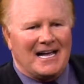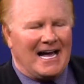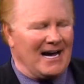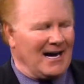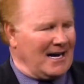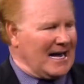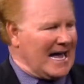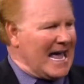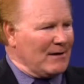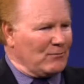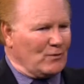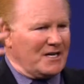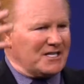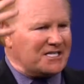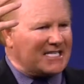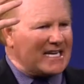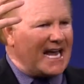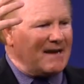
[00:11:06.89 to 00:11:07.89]
and
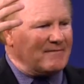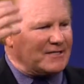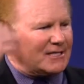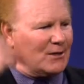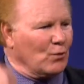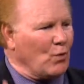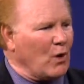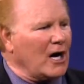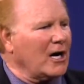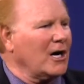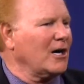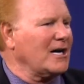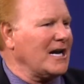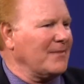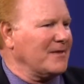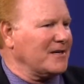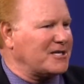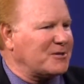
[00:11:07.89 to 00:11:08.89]
receives the word
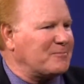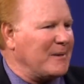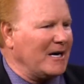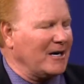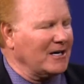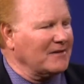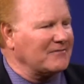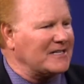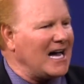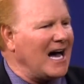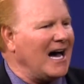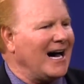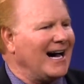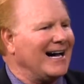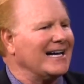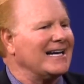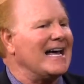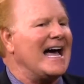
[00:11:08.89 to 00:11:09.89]
and the spirit of
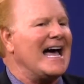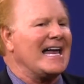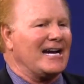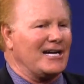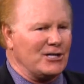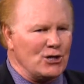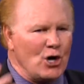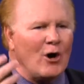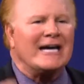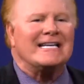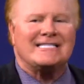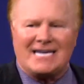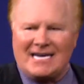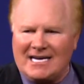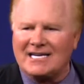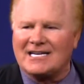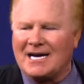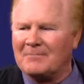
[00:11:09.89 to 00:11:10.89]
God, an
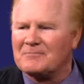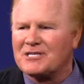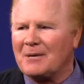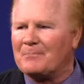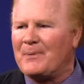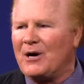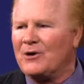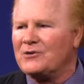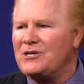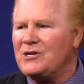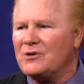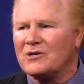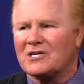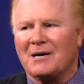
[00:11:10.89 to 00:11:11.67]
anointing comes upon you.